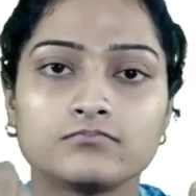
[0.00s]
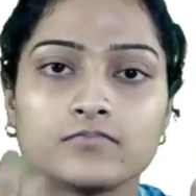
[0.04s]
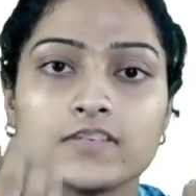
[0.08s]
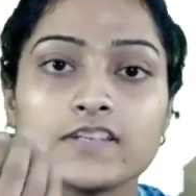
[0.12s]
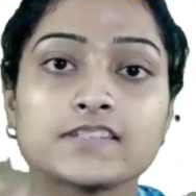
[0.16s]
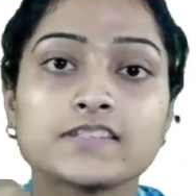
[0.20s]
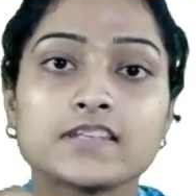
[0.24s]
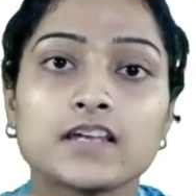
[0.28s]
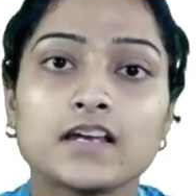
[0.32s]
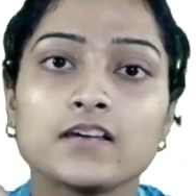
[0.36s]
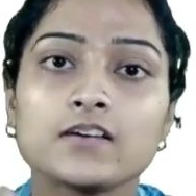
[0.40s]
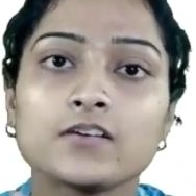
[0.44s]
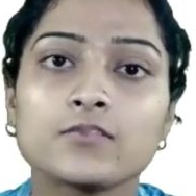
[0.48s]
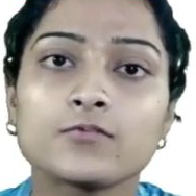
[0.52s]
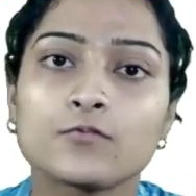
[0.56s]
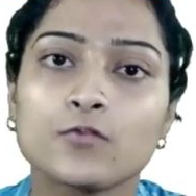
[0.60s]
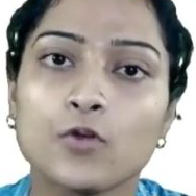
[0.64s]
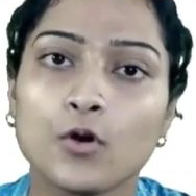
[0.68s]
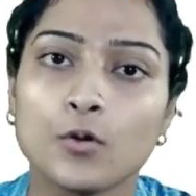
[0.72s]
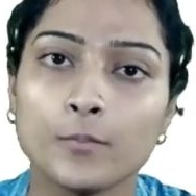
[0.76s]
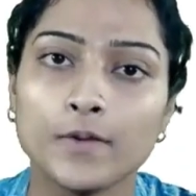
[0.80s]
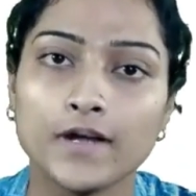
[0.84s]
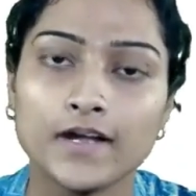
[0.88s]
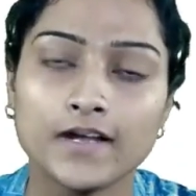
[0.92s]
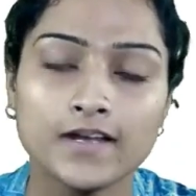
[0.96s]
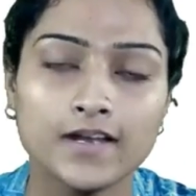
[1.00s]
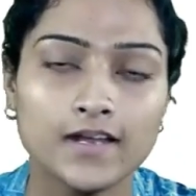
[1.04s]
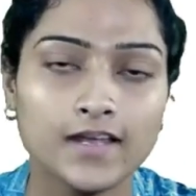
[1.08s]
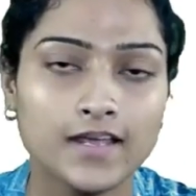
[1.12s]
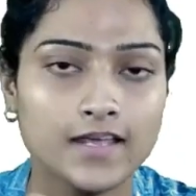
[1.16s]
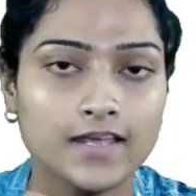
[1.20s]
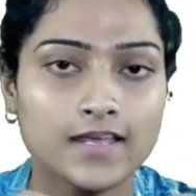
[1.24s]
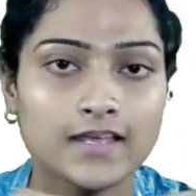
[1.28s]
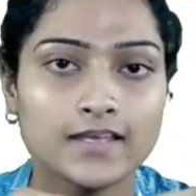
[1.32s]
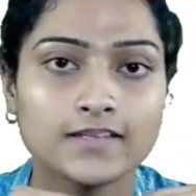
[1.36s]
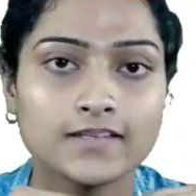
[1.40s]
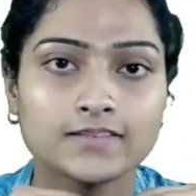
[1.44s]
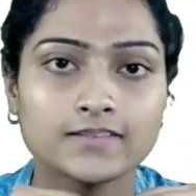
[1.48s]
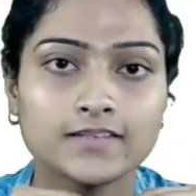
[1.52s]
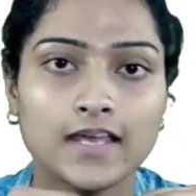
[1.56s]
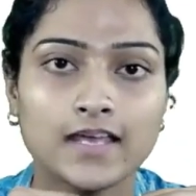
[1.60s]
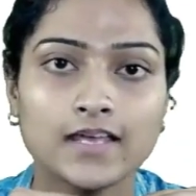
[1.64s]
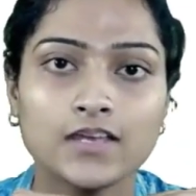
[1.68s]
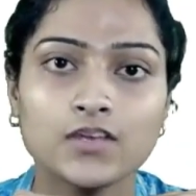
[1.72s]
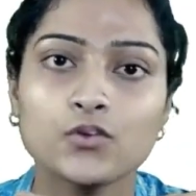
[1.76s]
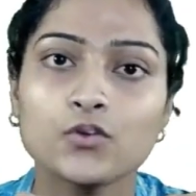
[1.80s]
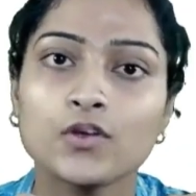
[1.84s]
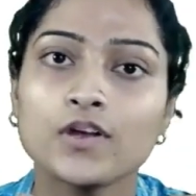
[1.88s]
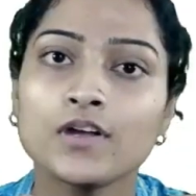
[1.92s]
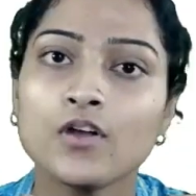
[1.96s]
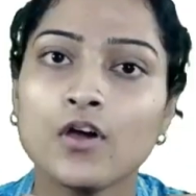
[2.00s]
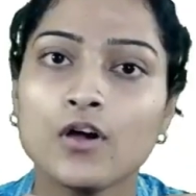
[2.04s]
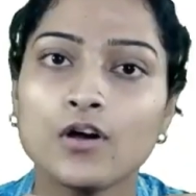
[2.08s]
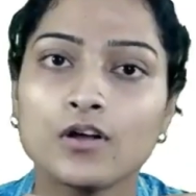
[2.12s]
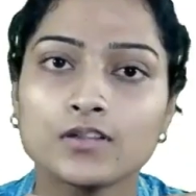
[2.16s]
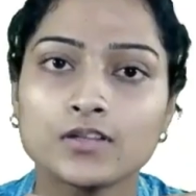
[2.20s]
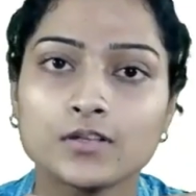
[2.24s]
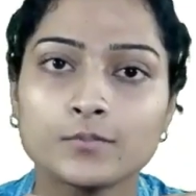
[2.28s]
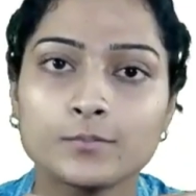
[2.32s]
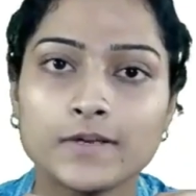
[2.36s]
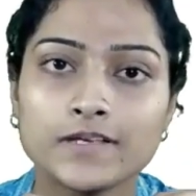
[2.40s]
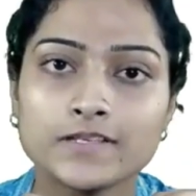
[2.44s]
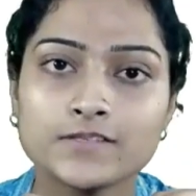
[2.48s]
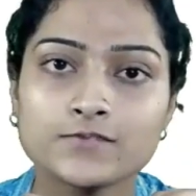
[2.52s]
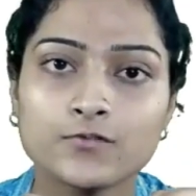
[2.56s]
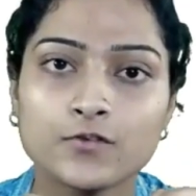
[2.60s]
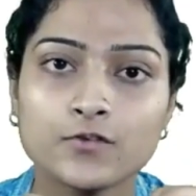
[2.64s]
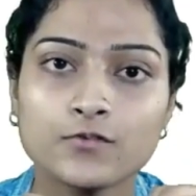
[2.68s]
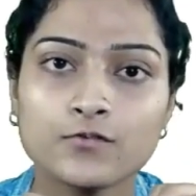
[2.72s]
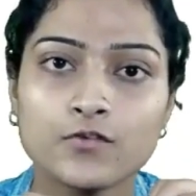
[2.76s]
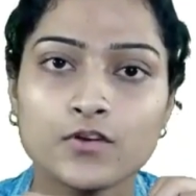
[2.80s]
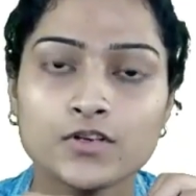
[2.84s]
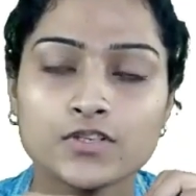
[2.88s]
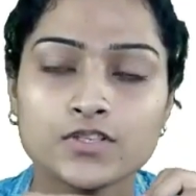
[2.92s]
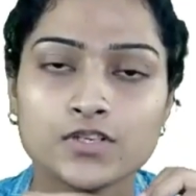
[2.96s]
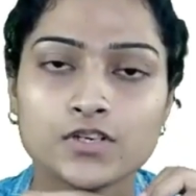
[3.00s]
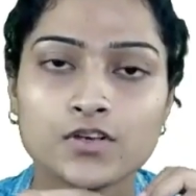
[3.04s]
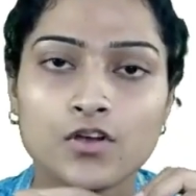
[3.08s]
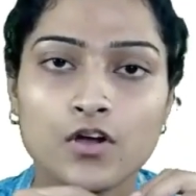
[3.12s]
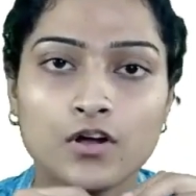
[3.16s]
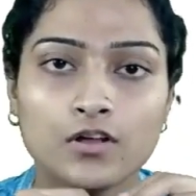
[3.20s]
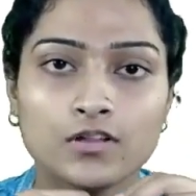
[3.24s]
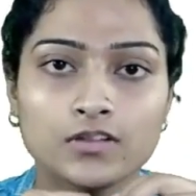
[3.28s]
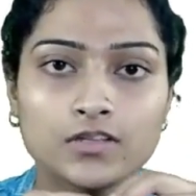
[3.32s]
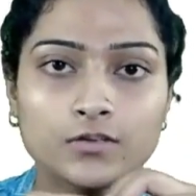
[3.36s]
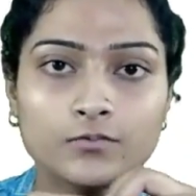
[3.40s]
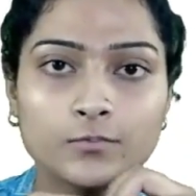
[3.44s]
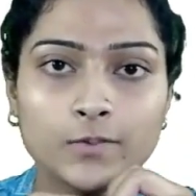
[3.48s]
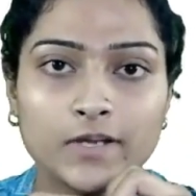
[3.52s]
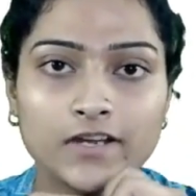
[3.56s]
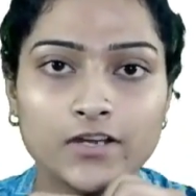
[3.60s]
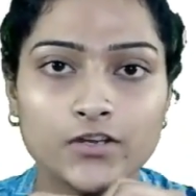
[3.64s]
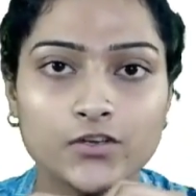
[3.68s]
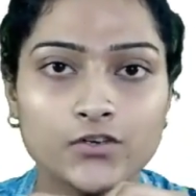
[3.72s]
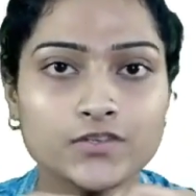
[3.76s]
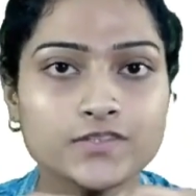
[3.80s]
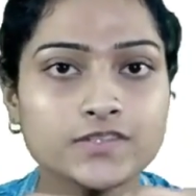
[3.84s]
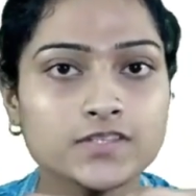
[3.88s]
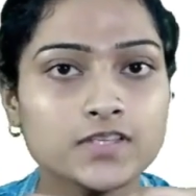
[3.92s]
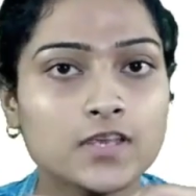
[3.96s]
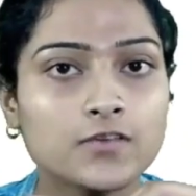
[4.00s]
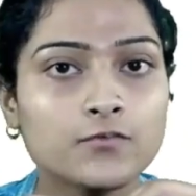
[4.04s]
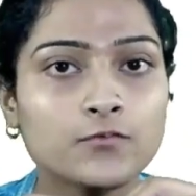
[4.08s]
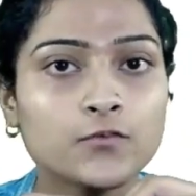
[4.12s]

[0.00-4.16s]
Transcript: result from it Thank you and all the best for watching all the videos.